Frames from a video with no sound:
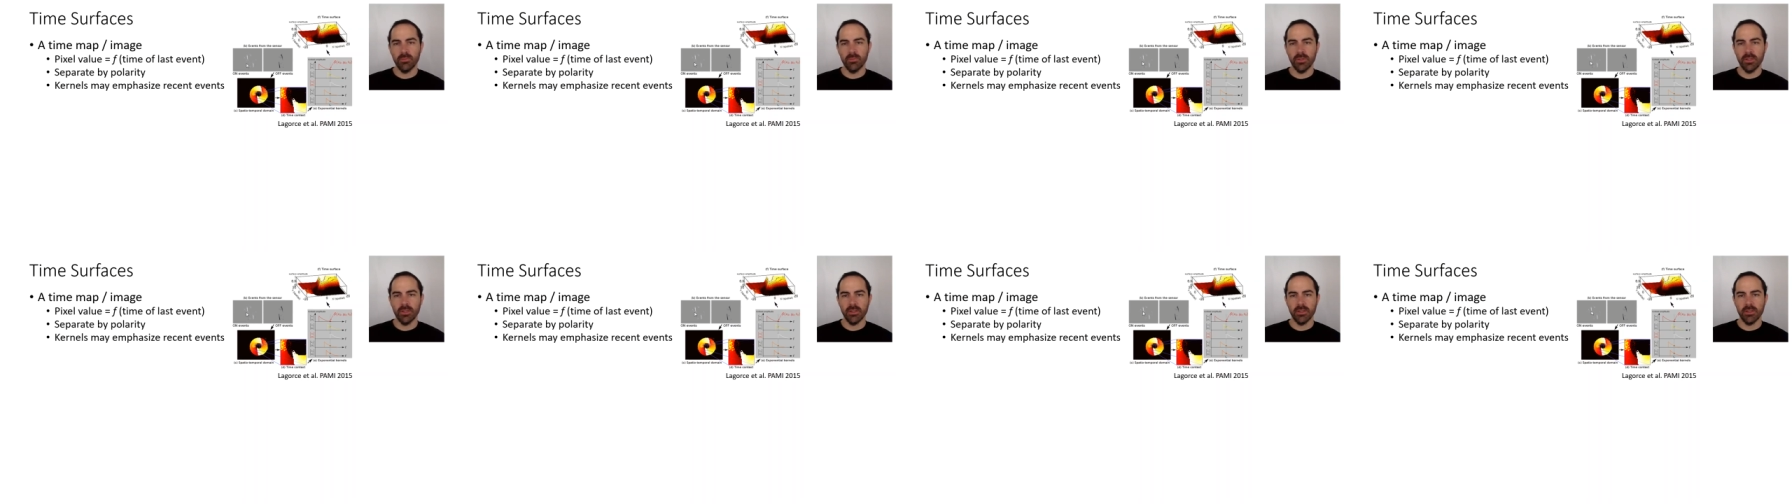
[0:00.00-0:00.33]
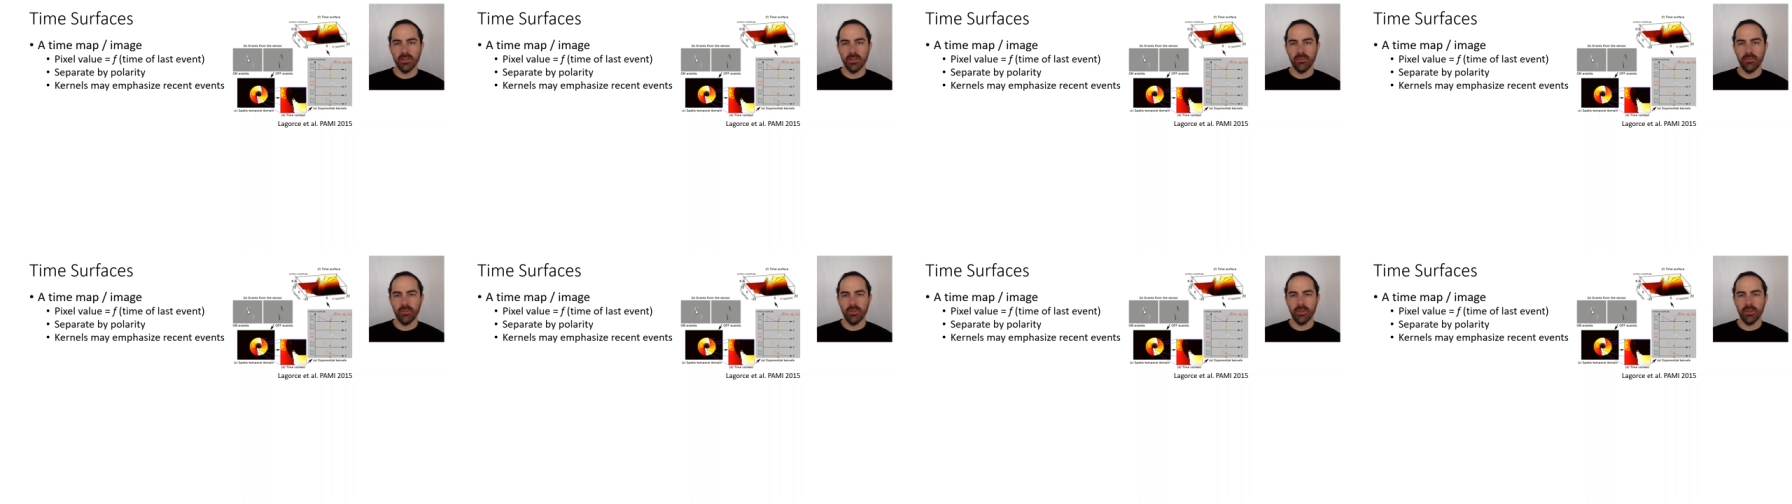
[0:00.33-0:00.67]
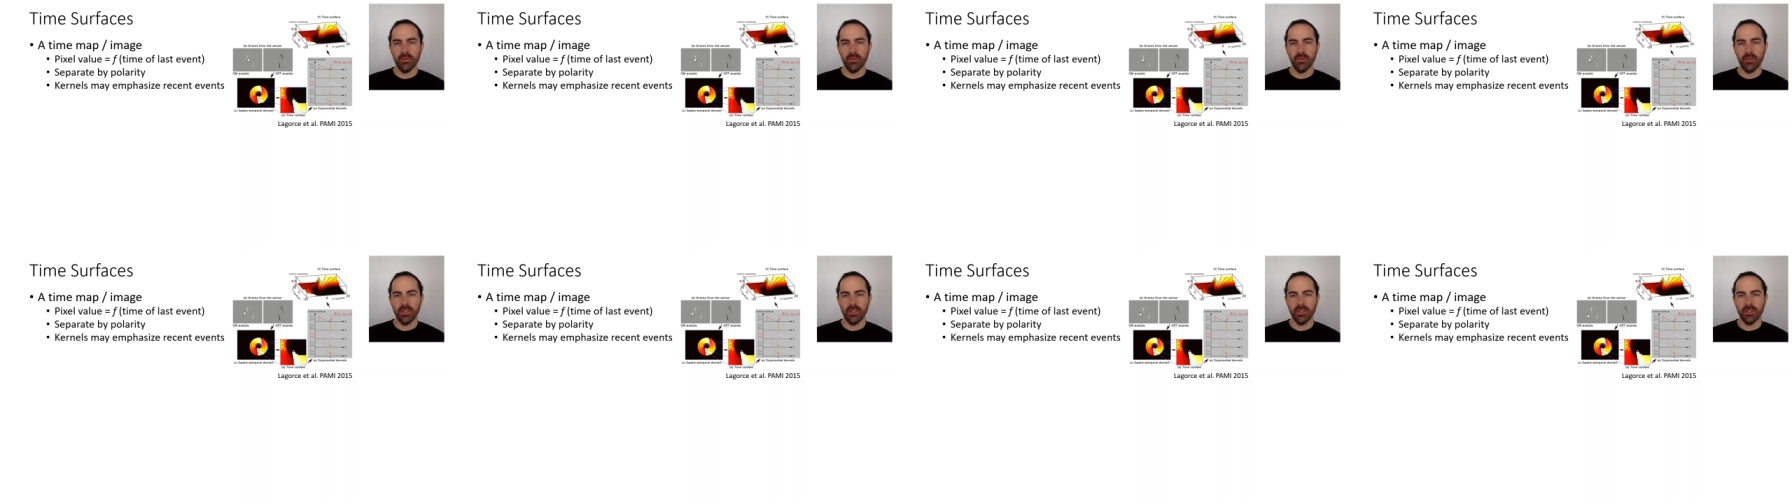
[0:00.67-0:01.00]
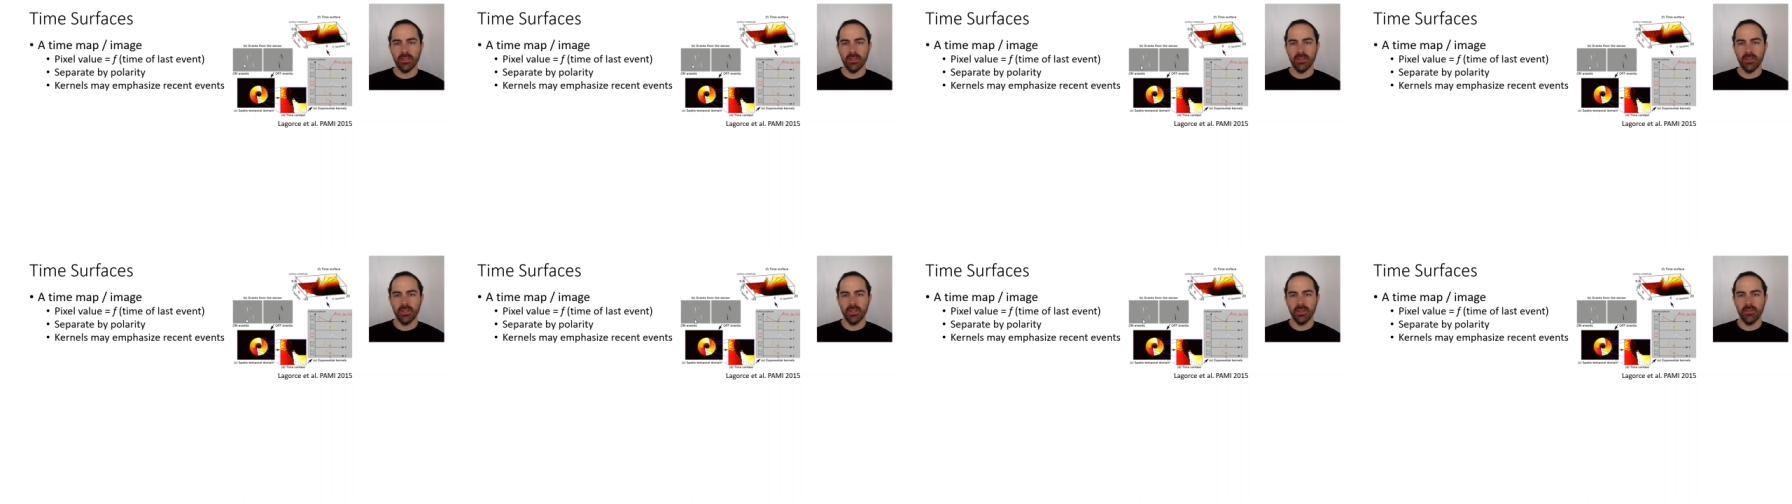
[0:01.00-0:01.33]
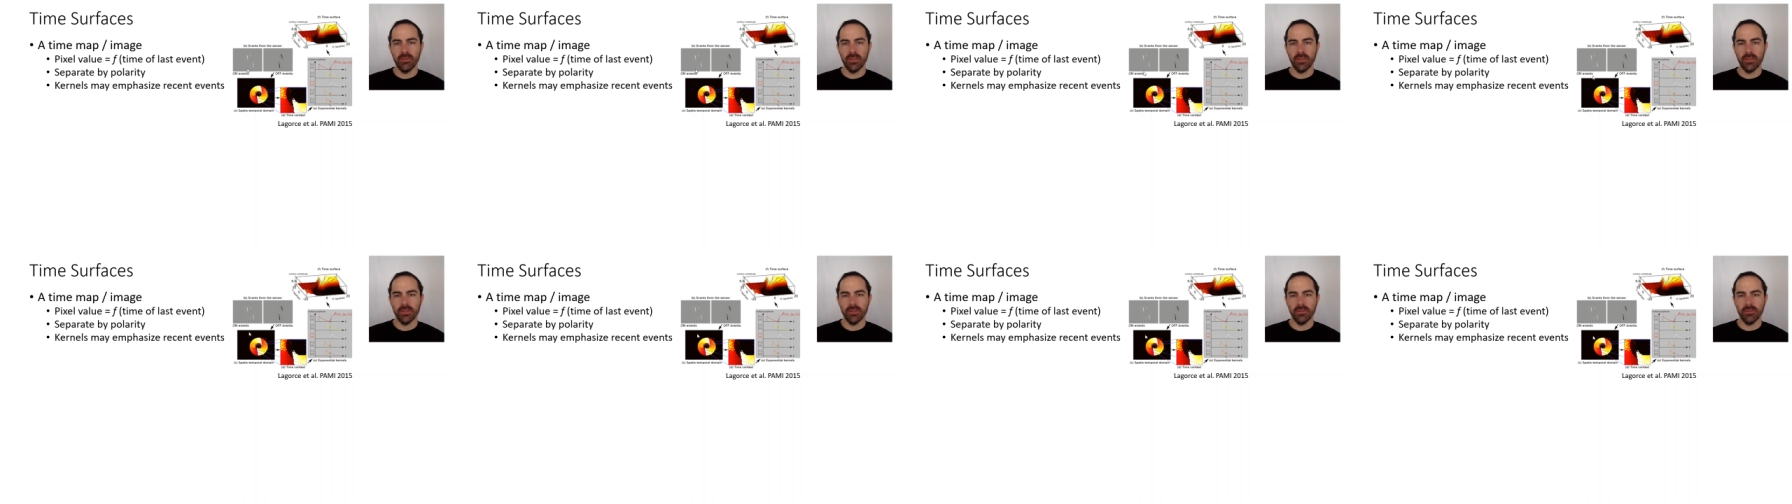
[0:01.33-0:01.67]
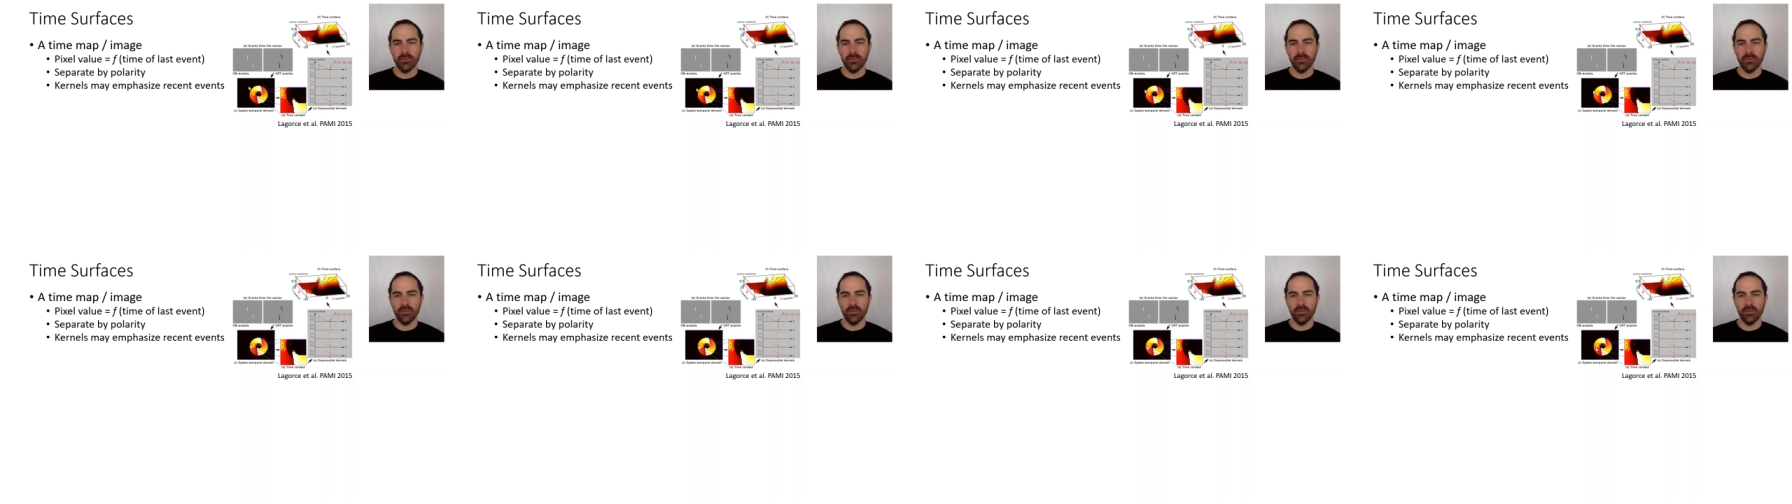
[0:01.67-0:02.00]
but if we collected the events
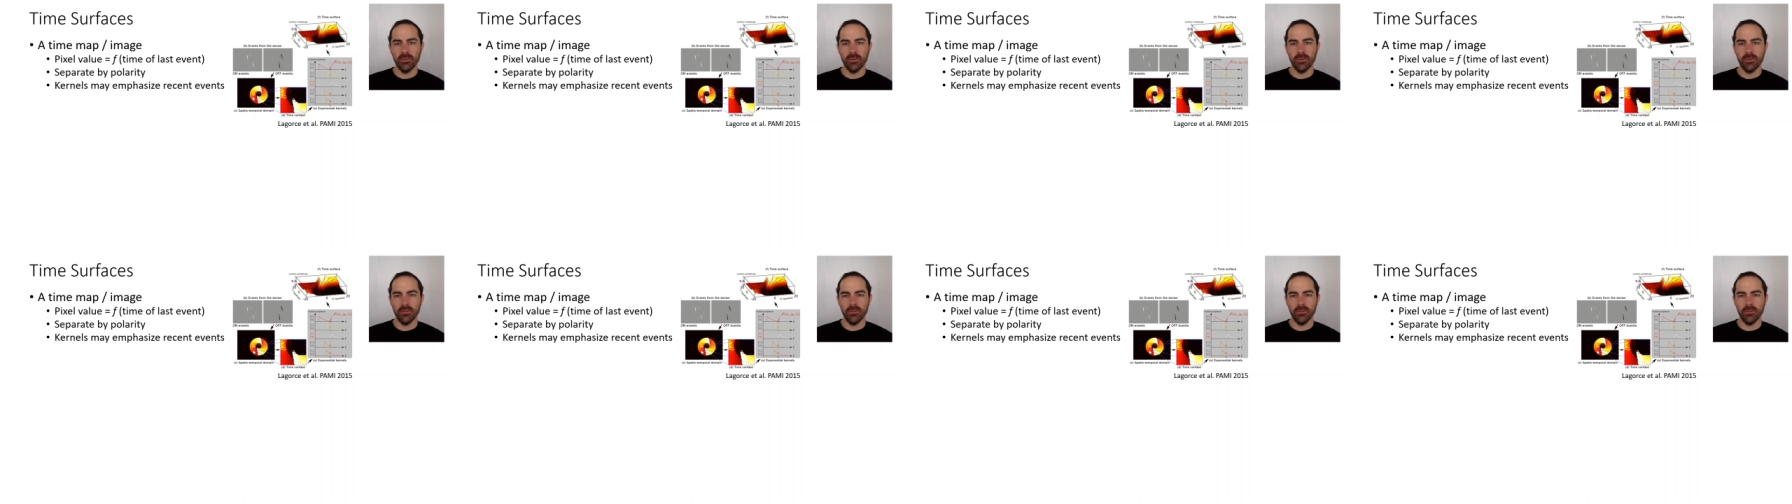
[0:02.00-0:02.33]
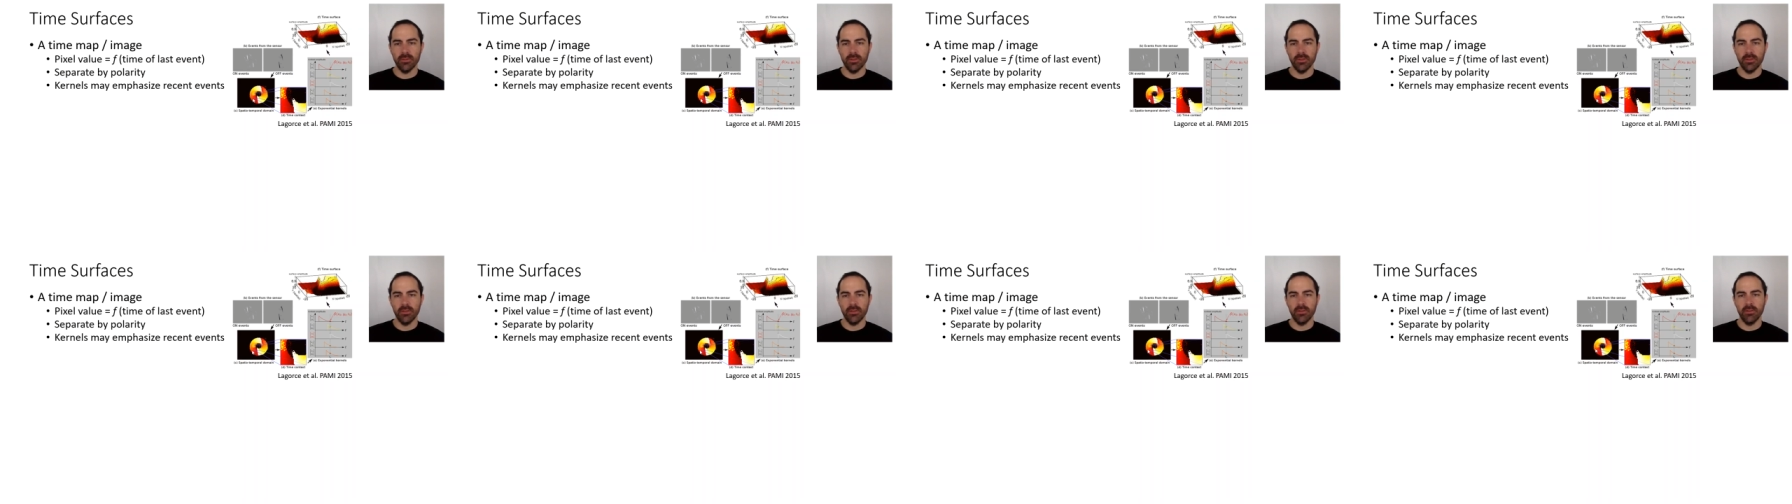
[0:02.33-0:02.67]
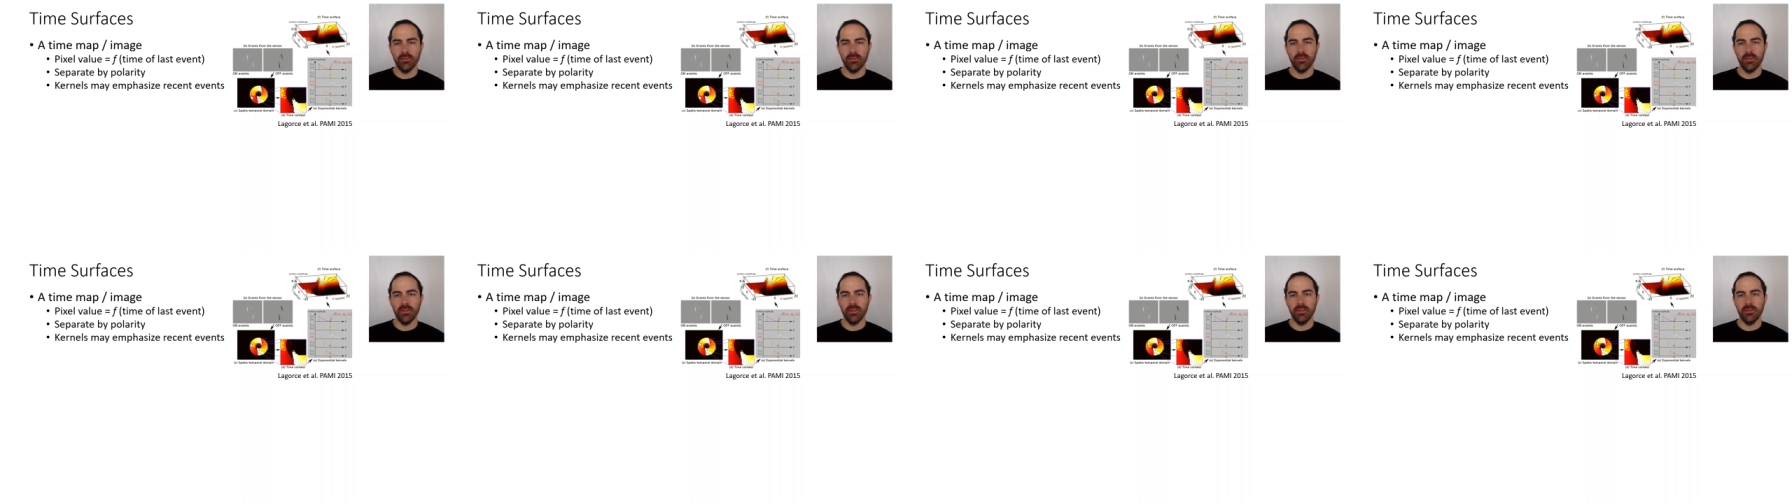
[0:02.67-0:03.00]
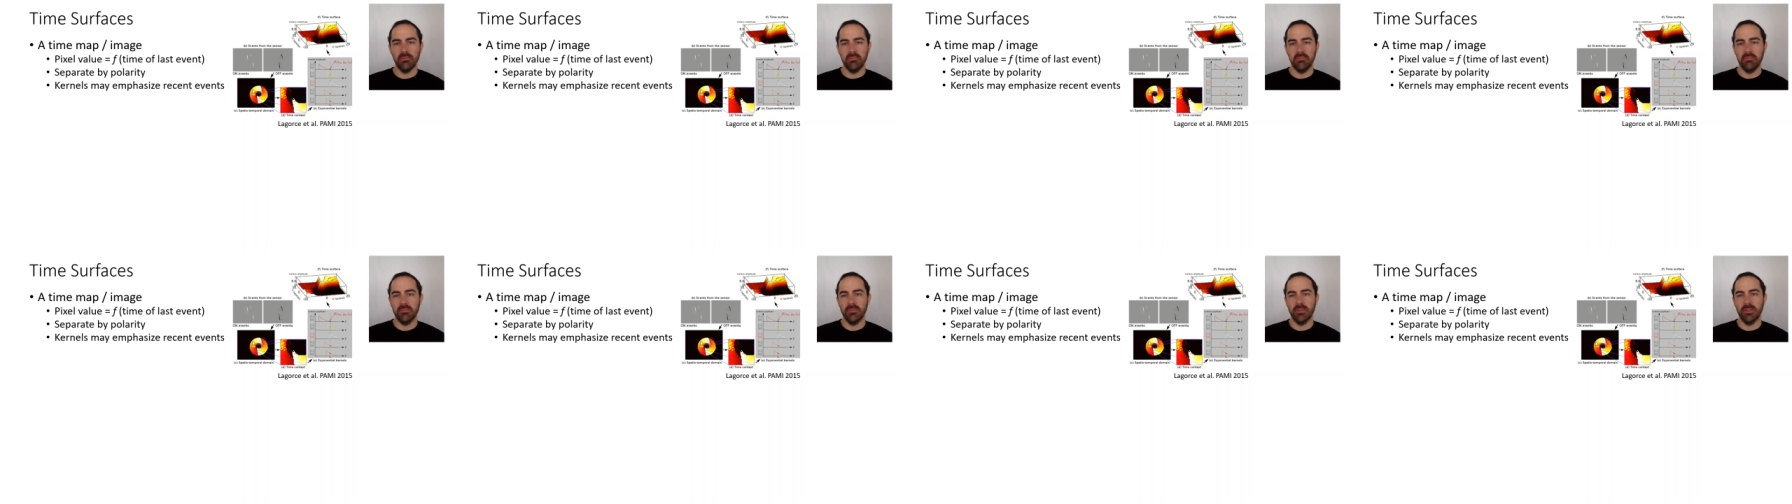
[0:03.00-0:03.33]
for, in theory,